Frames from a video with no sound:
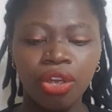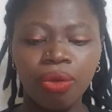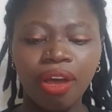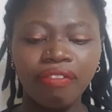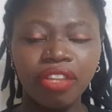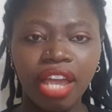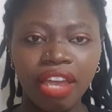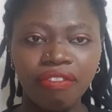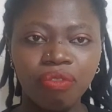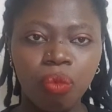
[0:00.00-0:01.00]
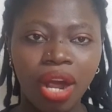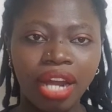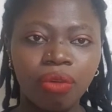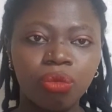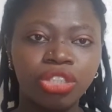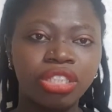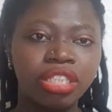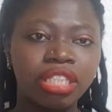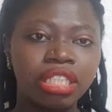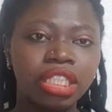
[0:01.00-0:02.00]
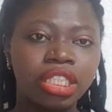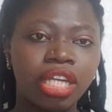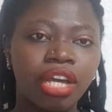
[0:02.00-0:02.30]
You have the F1, which is